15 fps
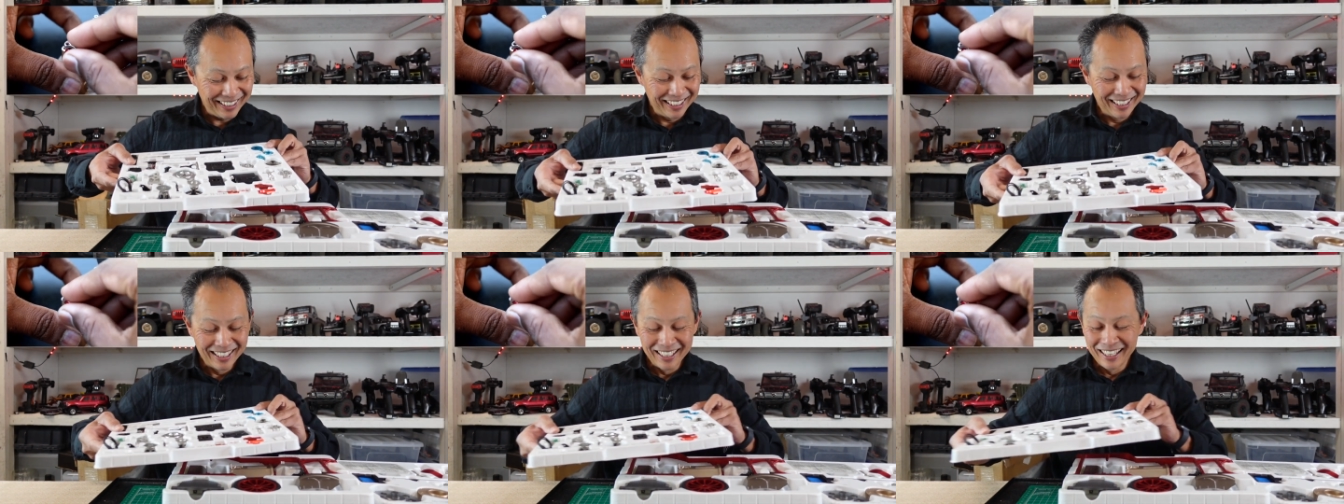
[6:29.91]

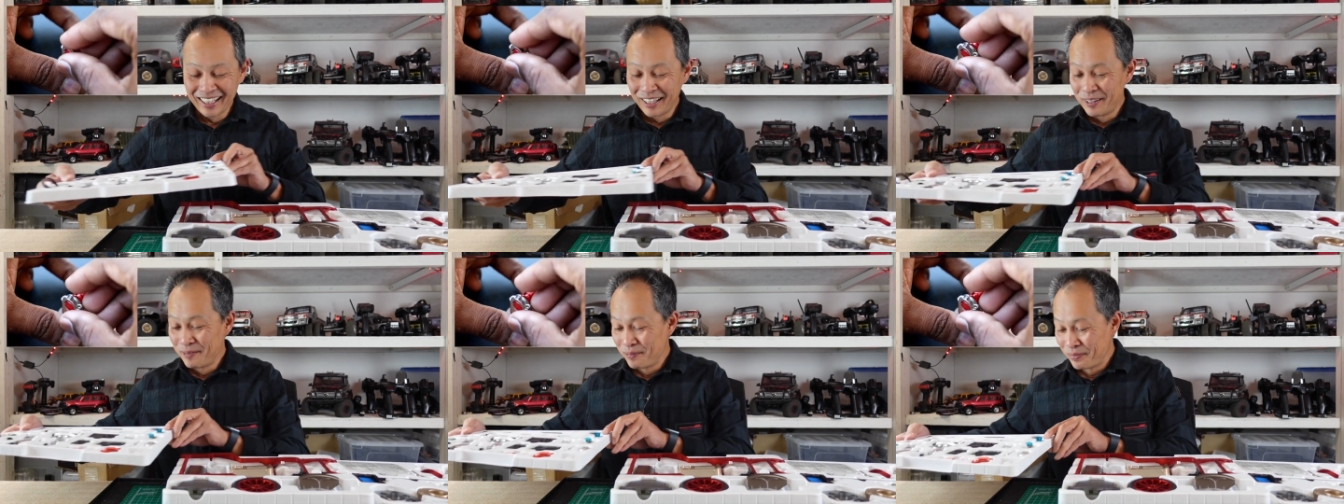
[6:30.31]

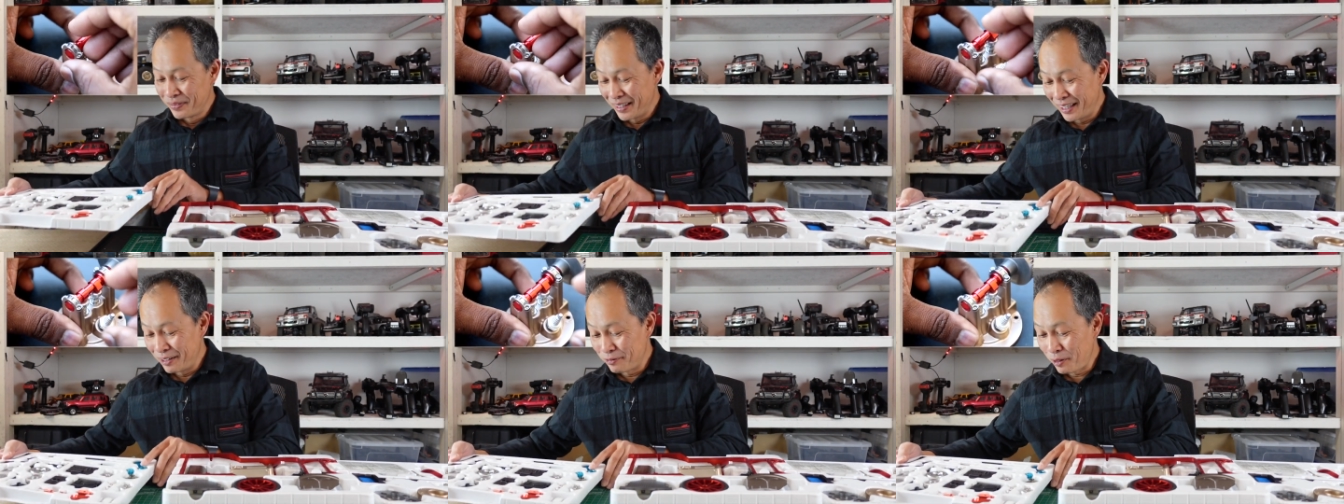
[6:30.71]

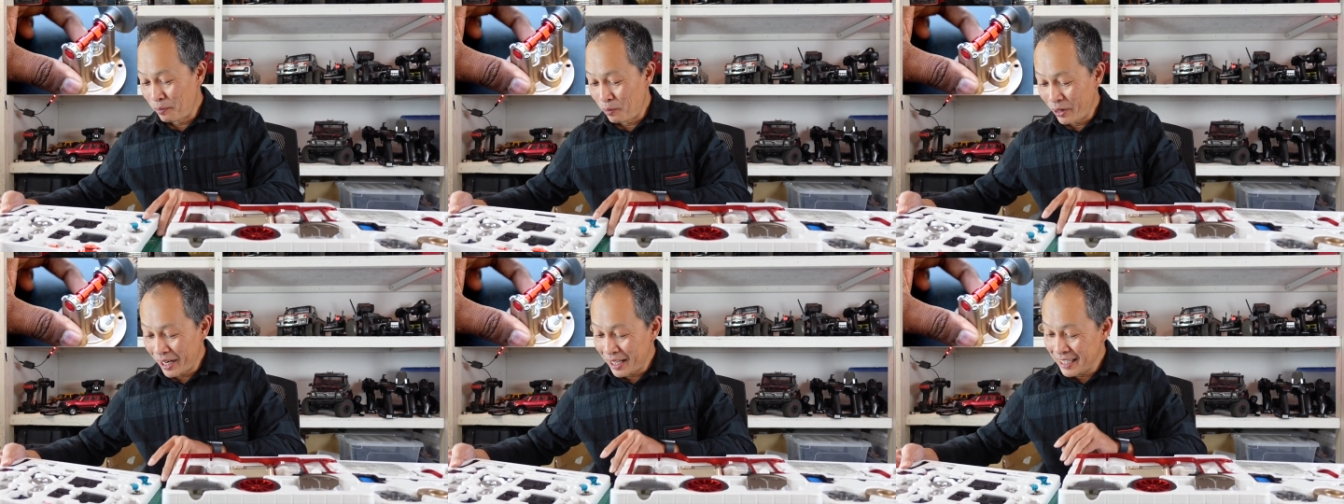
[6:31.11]
And
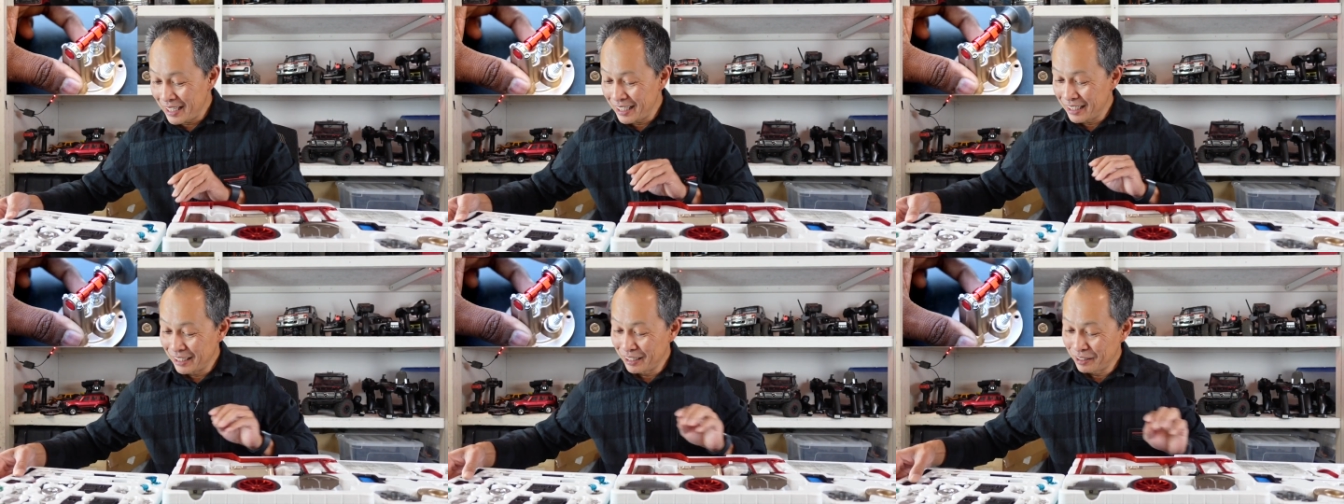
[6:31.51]
from what I
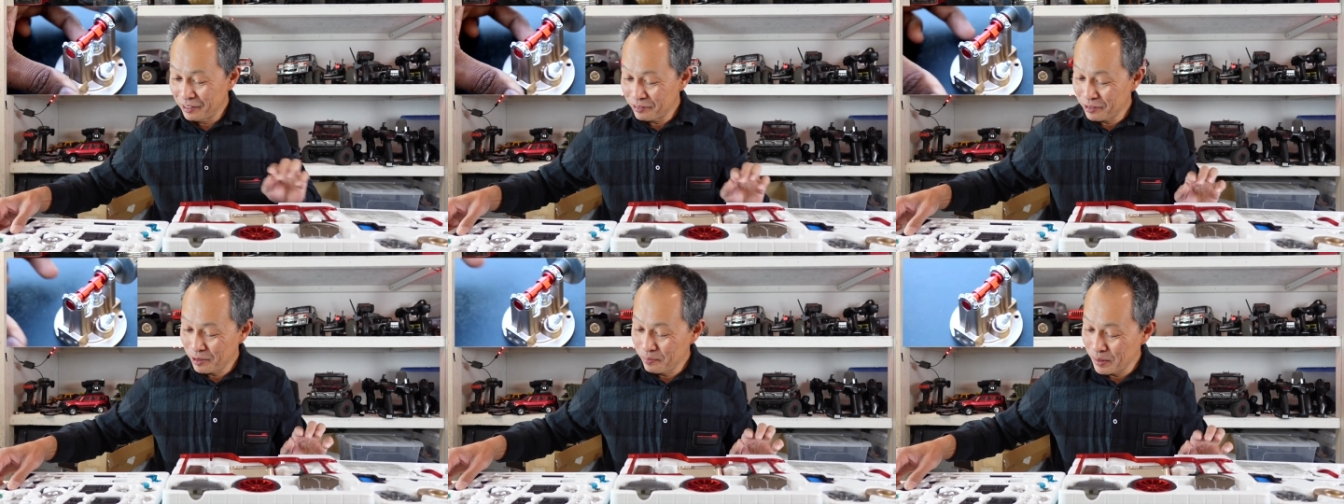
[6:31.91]

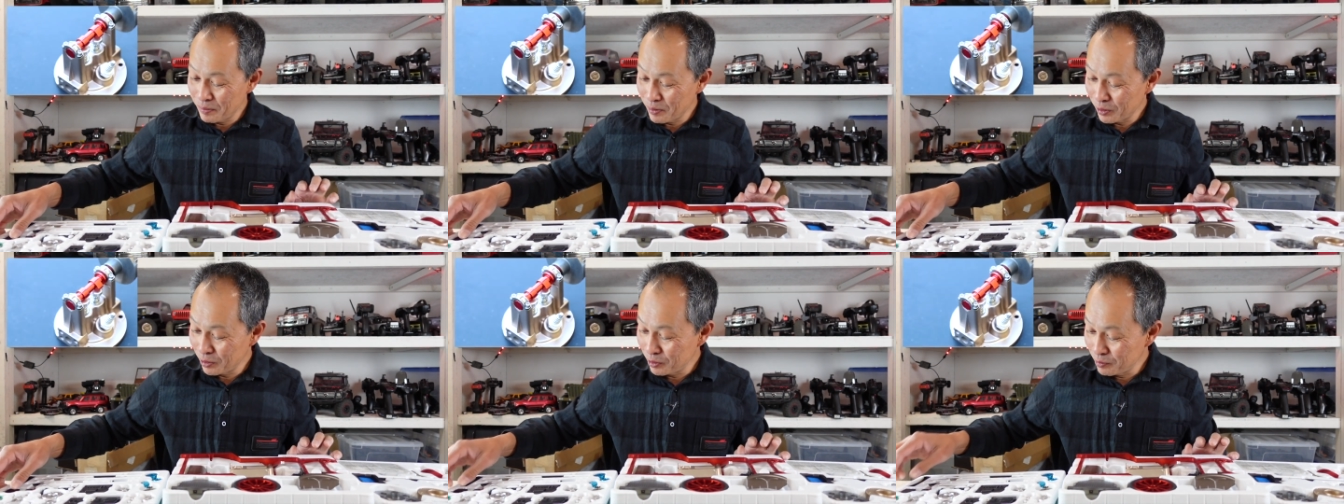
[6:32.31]
hear from
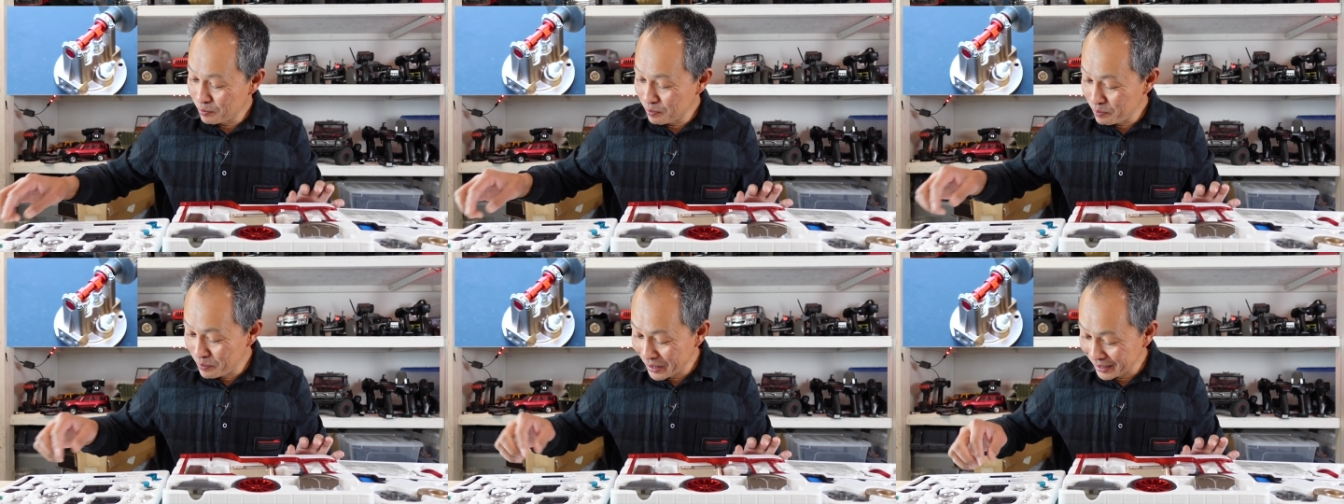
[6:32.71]
people who
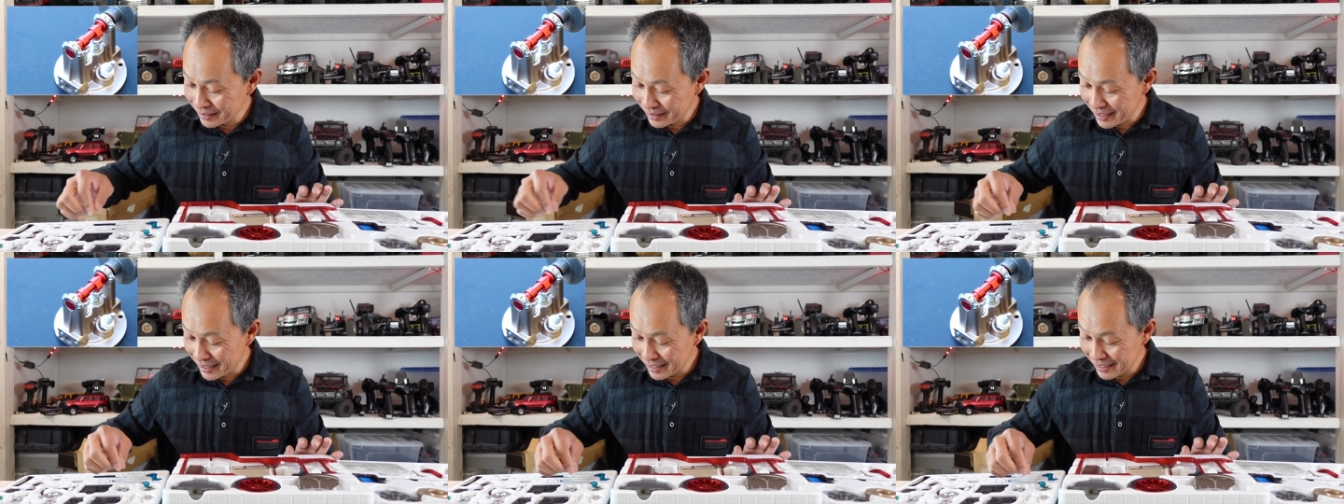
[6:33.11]

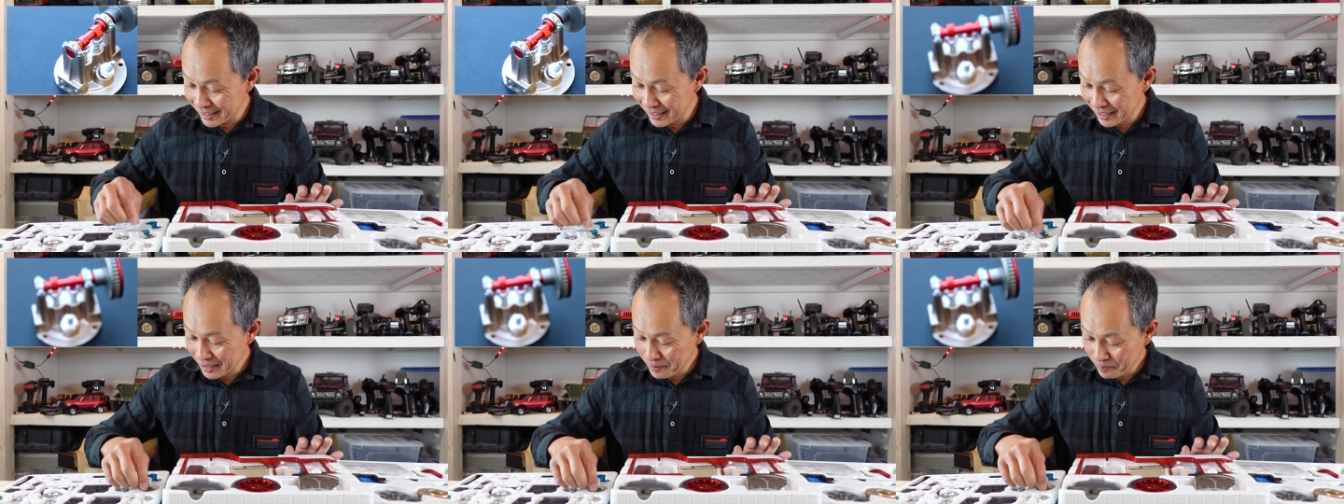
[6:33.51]
built
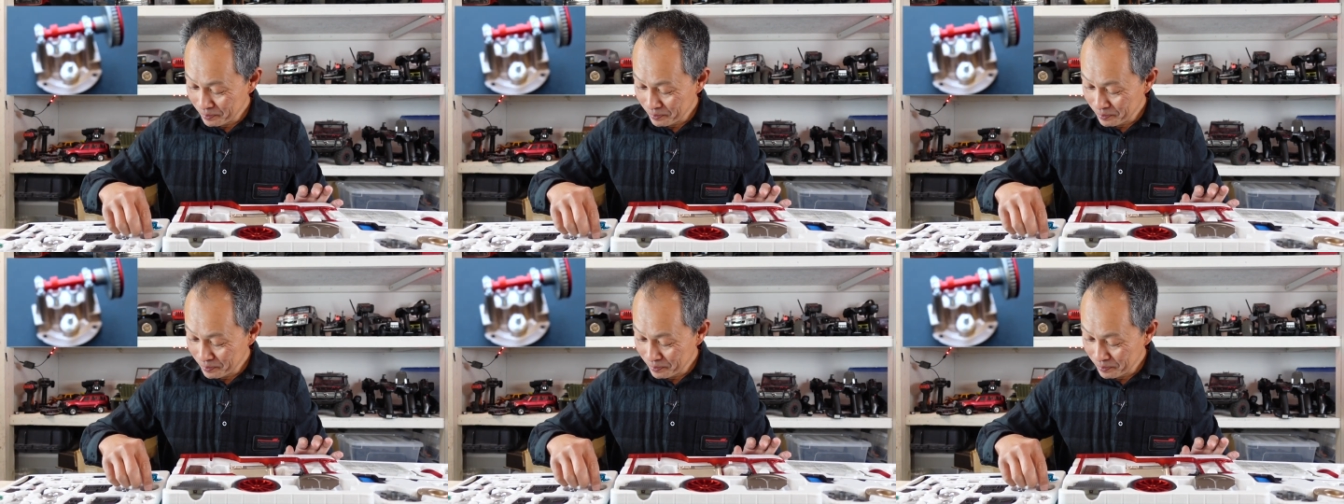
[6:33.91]
this,